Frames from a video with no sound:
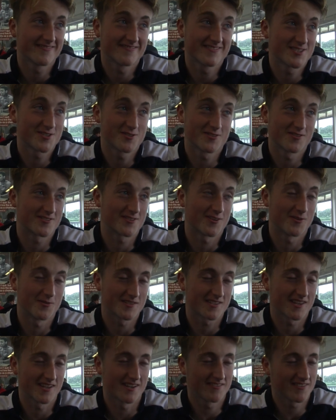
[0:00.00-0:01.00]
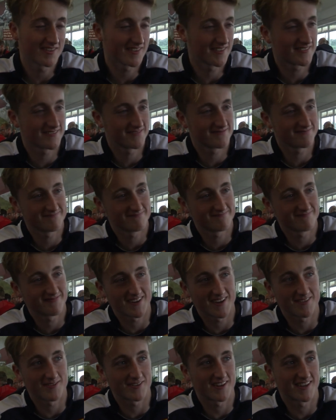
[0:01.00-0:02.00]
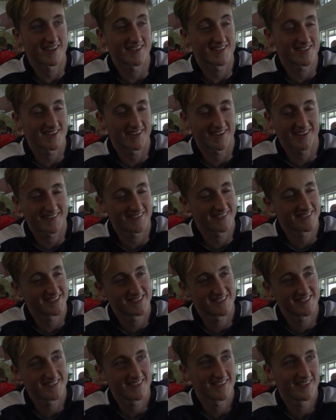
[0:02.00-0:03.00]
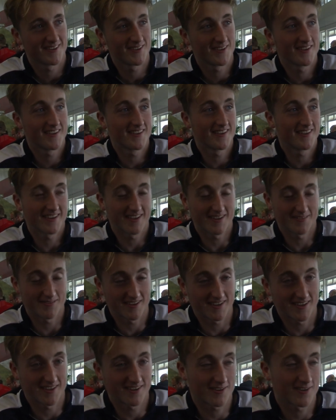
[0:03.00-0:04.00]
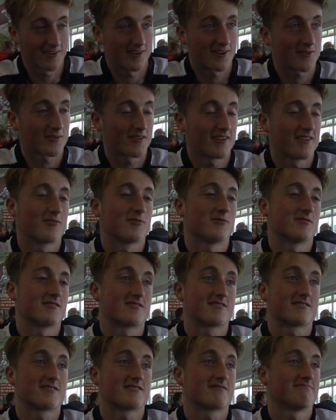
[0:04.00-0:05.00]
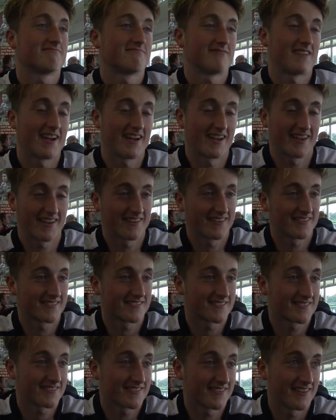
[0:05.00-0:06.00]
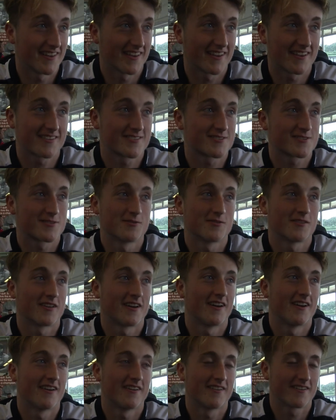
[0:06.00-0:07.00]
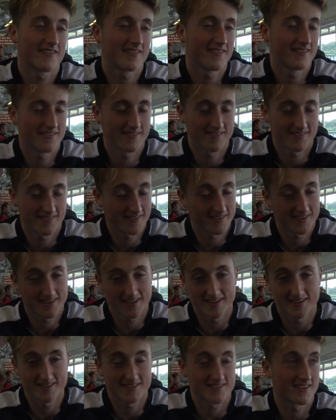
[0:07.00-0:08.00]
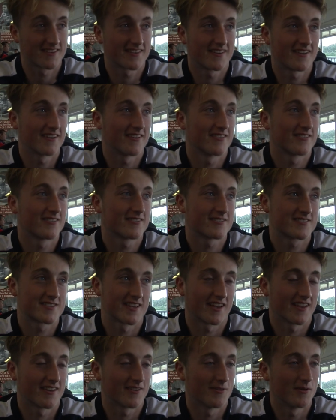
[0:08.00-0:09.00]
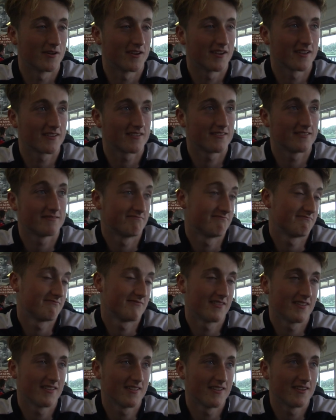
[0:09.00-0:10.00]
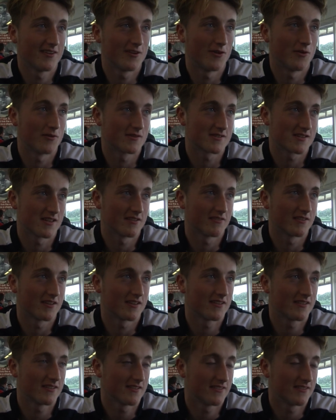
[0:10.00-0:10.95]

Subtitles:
She's just always lively, every day singing. Even at 8 o'clock when everyone's hanging, like so tired, he's sitting there singing away, always lively.